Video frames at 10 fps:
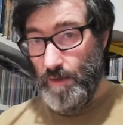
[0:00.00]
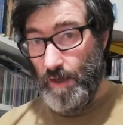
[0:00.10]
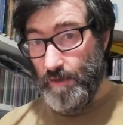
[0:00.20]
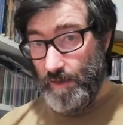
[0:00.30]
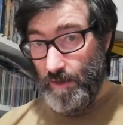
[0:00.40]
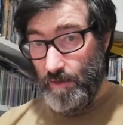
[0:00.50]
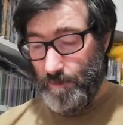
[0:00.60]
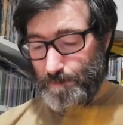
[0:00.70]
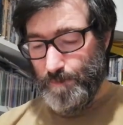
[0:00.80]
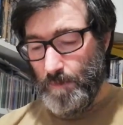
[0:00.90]
he did,
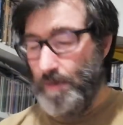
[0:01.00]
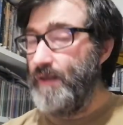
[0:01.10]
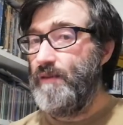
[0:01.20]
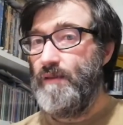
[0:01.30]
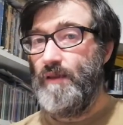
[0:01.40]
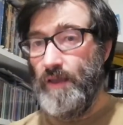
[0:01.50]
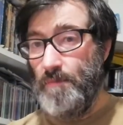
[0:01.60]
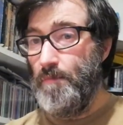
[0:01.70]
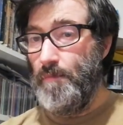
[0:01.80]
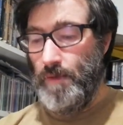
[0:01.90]
but
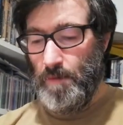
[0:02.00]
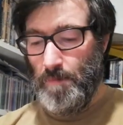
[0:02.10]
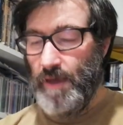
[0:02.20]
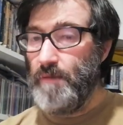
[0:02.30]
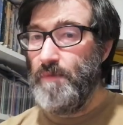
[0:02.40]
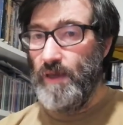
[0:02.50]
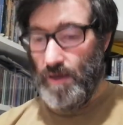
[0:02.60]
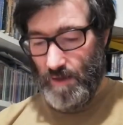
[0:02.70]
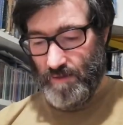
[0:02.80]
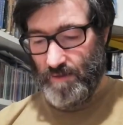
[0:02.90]
he made me
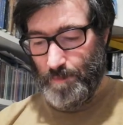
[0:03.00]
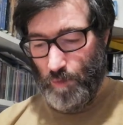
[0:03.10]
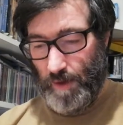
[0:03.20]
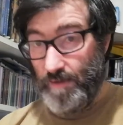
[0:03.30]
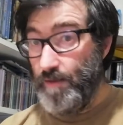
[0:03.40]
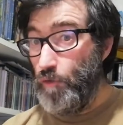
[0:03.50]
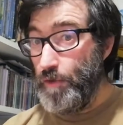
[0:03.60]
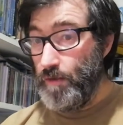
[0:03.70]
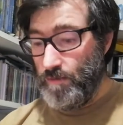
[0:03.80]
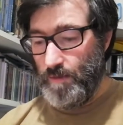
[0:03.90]
a surprise, a
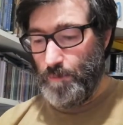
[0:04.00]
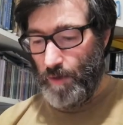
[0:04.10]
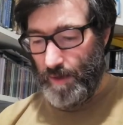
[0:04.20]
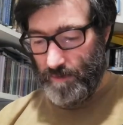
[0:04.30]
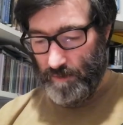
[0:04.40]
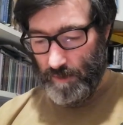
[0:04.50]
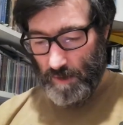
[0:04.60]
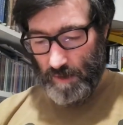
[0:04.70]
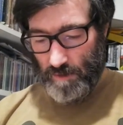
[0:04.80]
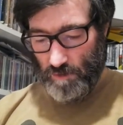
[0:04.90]
real surprise.
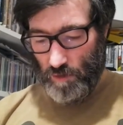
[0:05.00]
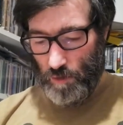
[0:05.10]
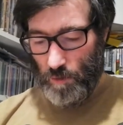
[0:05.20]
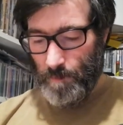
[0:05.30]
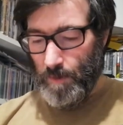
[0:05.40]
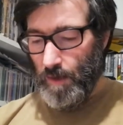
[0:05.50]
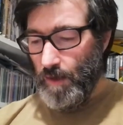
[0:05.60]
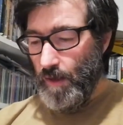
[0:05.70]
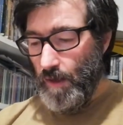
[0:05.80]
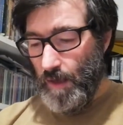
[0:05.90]
So
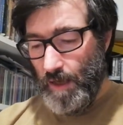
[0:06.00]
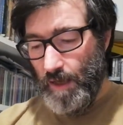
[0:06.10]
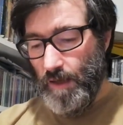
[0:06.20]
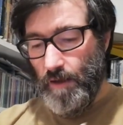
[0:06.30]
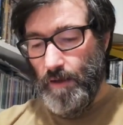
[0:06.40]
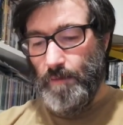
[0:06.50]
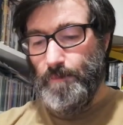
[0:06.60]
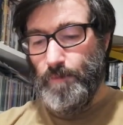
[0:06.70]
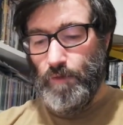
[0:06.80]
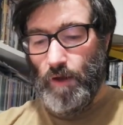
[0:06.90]
he
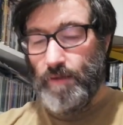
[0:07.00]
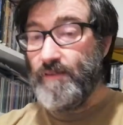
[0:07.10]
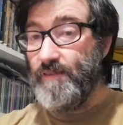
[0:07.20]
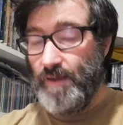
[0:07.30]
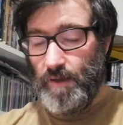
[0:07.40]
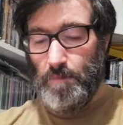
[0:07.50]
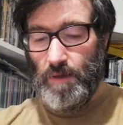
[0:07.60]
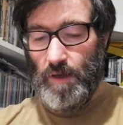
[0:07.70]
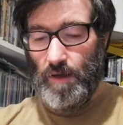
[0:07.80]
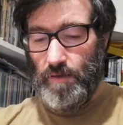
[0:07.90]
not sent
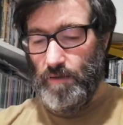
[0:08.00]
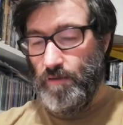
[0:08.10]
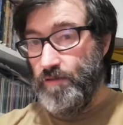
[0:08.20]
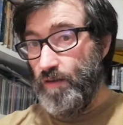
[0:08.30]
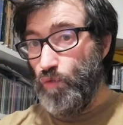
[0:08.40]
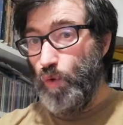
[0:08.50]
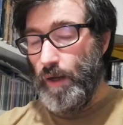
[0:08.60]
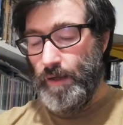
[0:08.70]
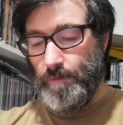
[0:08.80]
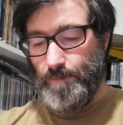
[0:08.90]
me just
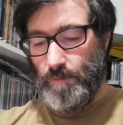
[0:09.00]
one,